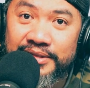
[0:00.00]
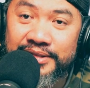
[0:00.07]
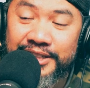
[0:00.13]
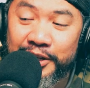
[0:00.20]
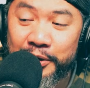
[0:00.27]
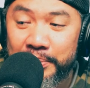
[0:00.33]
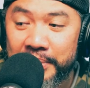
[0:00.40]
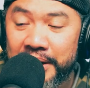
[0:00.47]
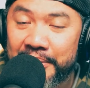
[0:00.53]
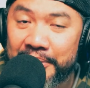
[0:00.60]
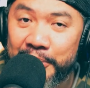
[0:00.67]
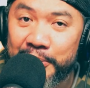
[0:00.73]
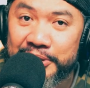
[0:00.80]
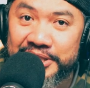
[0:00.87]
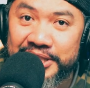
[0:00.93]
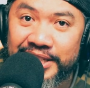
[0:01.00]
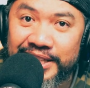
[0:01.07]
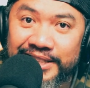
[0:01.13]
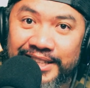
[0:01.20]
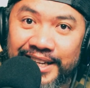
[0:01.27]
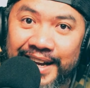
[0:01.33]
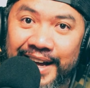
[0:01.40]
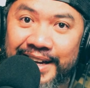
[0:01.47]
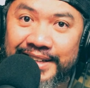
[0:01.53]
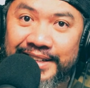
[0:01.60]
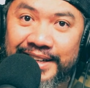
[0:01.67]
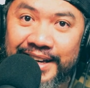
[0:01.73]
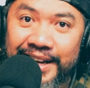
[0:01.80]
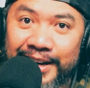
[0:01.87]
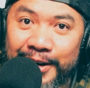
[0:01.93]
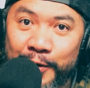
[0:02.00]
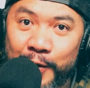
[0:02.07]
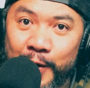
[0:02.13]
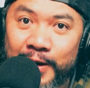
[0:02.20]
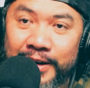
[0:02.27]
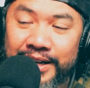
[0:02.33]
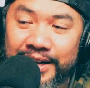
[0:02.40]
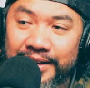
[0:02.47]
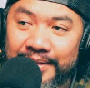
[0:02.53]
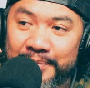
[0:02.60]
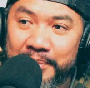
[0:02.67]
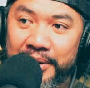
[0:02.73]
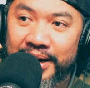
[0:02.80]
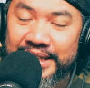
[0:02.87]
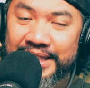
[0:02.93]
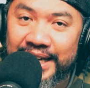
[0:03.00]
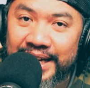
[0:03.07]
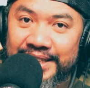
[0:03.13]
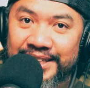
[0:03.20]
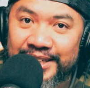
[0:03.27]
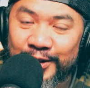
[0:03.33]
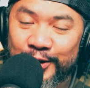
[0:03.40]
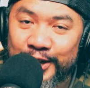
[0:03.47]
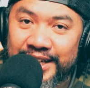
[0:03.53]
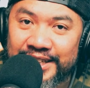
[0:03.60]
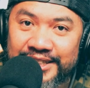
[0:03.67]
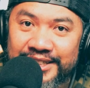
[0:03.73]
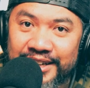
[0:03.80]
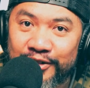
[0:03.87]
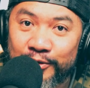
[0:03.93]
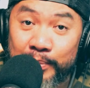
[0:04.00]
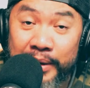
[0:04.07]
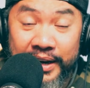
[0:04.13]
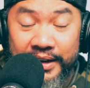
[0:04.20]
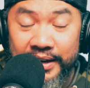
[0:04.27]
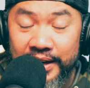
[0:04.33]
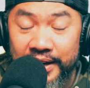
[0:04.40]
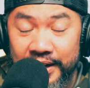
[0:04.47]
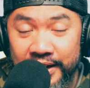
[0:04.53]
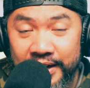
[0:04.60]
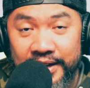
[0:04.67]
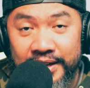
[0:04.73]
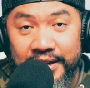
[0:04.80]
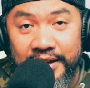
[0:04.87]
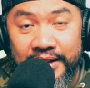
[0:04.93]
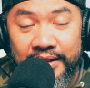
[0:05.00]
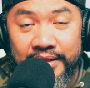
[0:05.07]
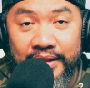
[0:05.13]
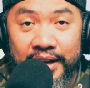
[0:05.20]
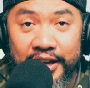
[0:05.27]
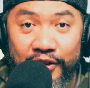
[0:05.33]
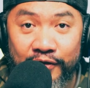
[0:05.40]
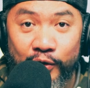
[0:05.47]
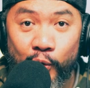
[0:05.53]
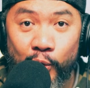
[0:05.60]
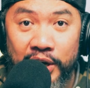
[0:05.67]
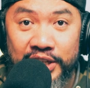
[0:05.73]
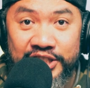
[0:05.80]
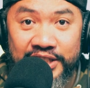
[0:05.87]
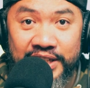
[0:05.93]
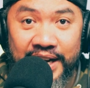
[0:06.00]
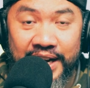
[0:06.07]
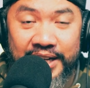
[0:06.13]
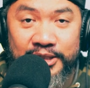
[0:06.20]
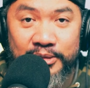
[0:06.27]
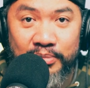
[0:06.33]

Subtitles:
You probably will see these a lot later on and podcasts and all that stuff. But thank you for watching, guys.